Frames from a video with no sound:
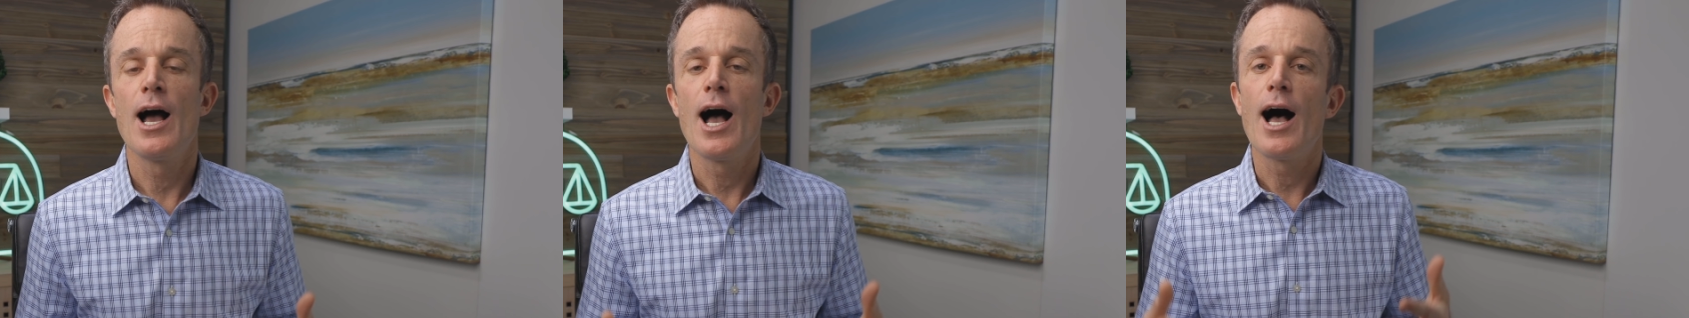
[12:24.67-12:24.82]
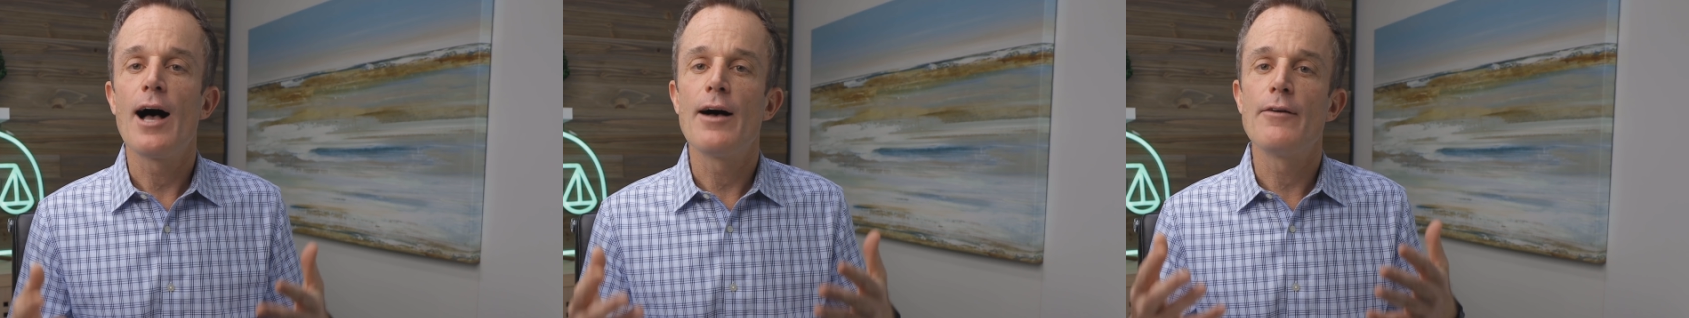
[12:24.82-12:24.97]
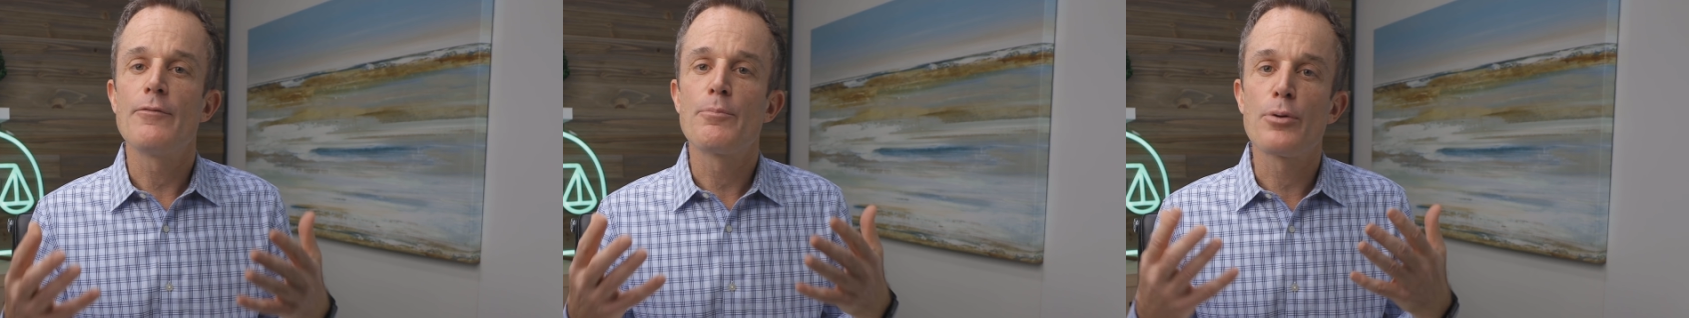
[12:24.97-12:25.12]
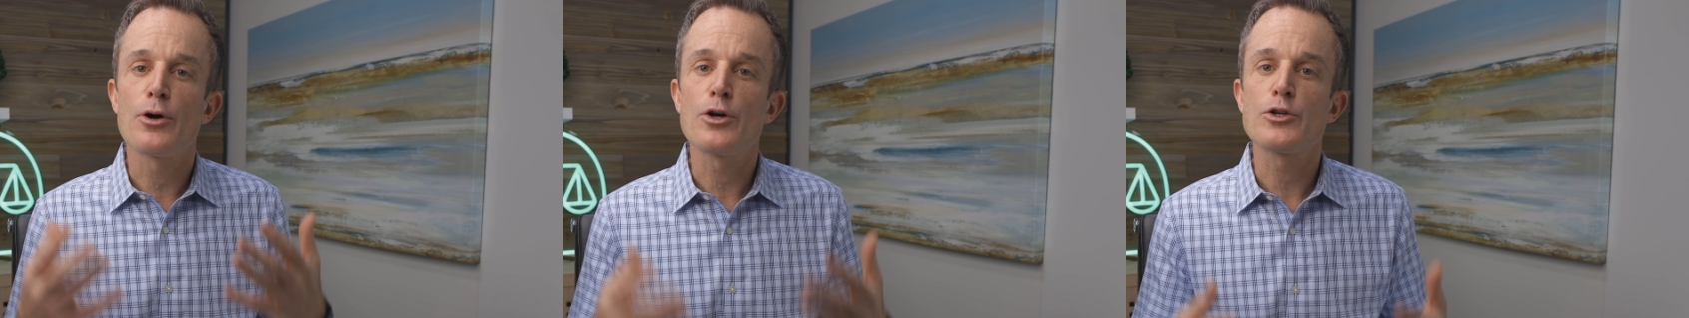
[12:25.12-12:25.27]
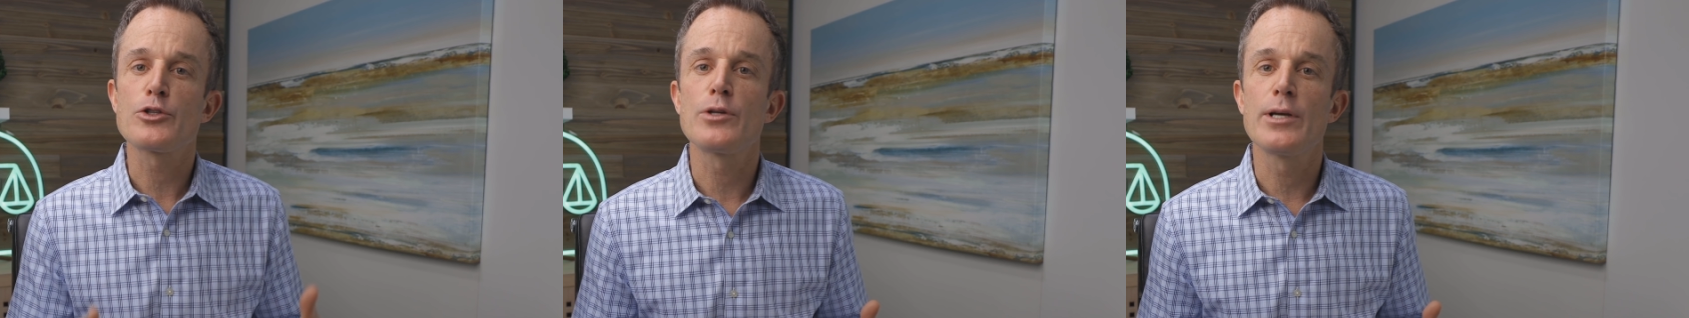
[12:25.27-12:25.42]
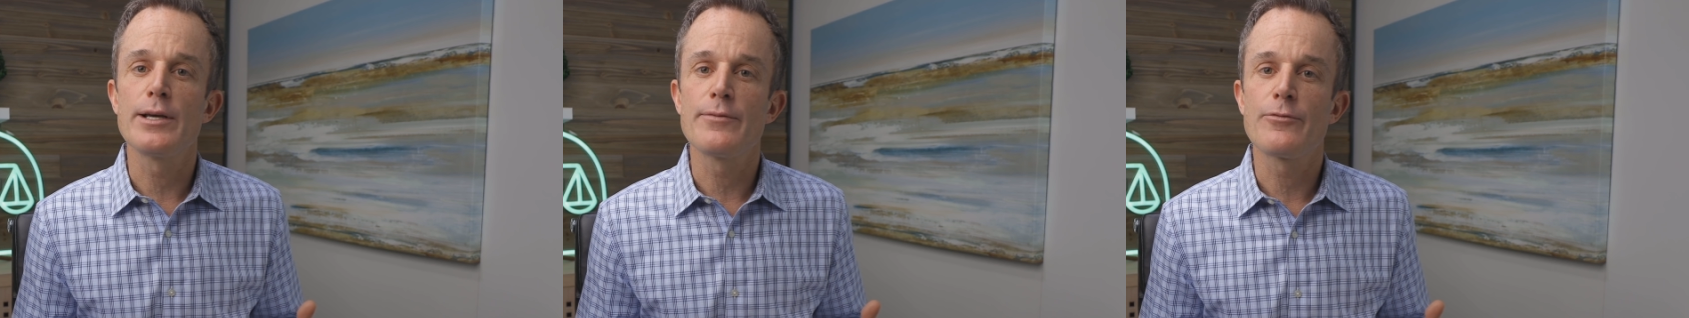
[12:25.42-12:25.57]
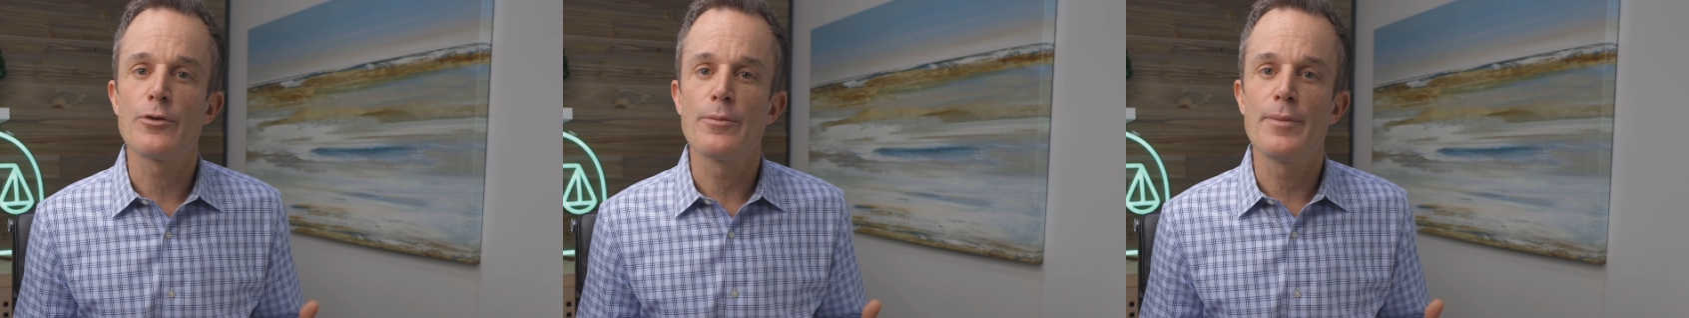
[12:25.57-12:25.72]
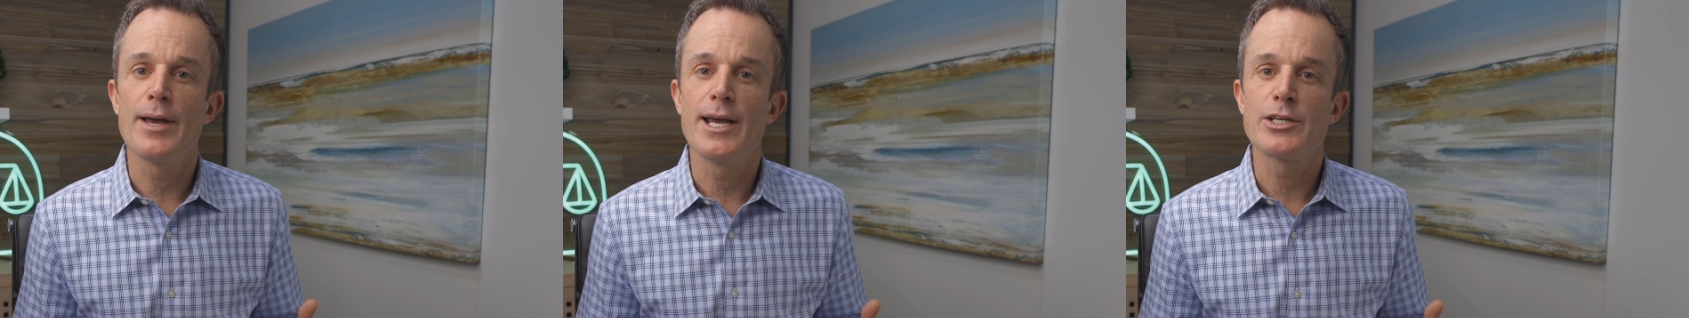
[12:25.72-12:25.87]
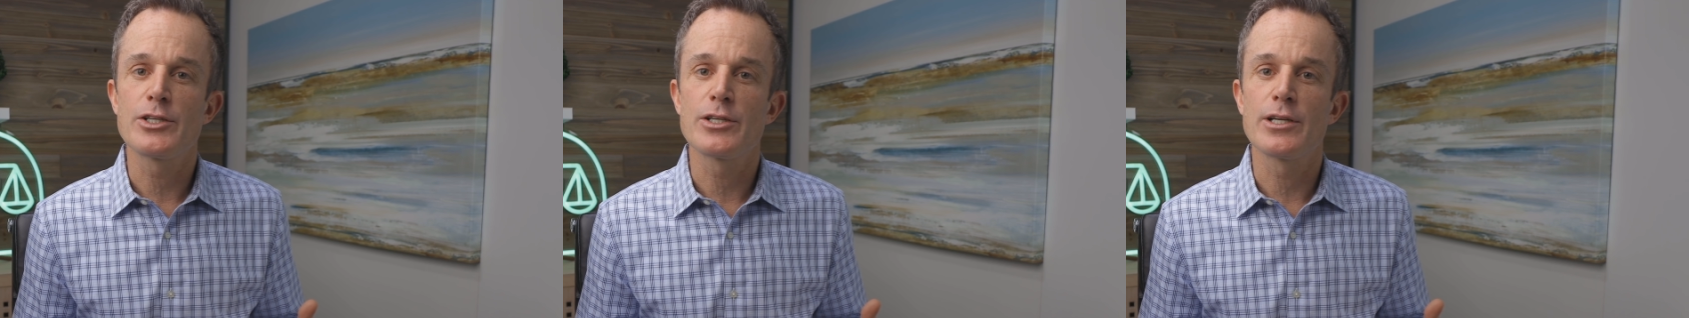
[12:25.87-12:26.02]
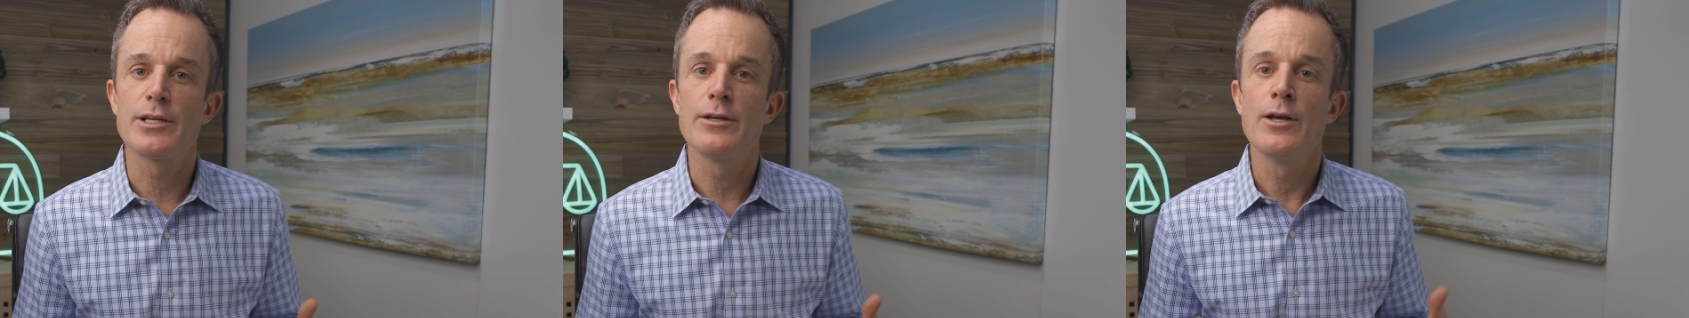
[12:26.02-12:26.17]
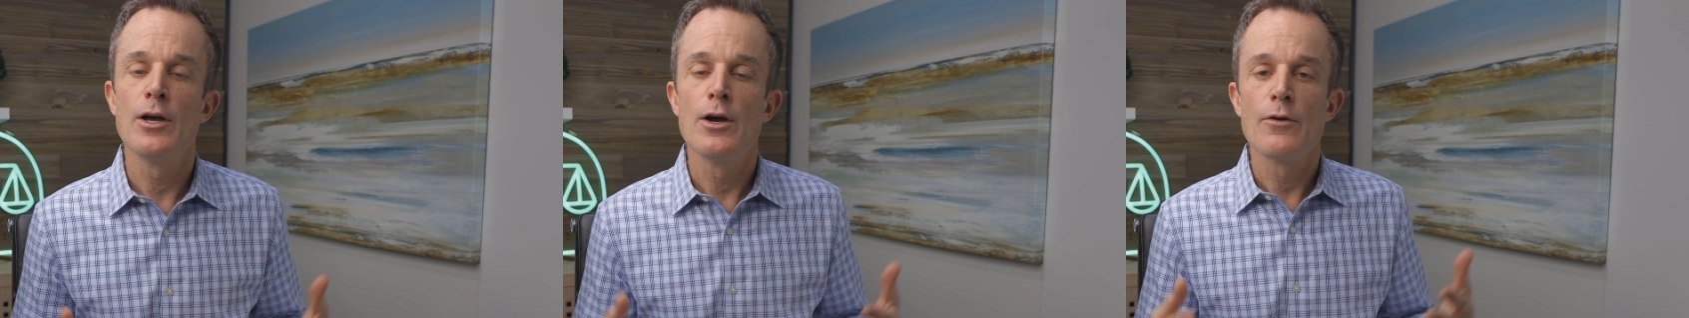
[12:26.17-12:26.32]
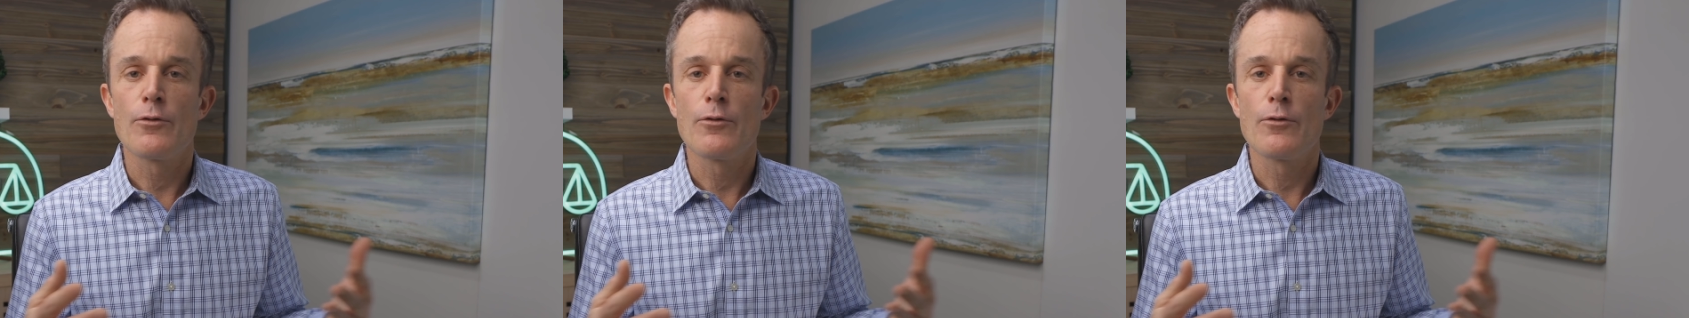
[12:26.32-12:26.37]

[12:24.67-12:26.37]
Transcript: of personal information